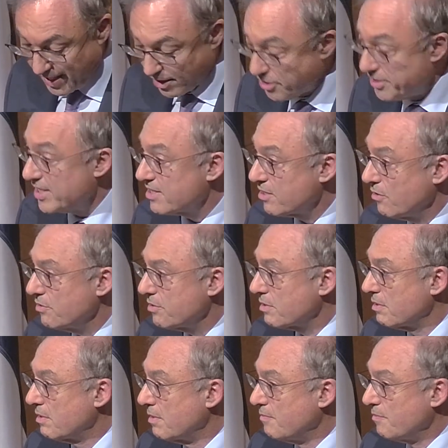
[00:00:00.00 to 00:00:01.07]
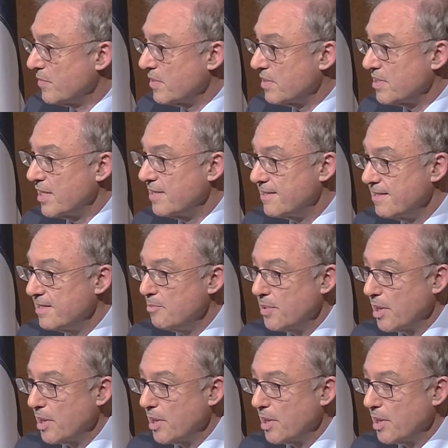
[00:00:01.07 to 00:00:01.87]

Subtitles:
We need to develop our knowledge.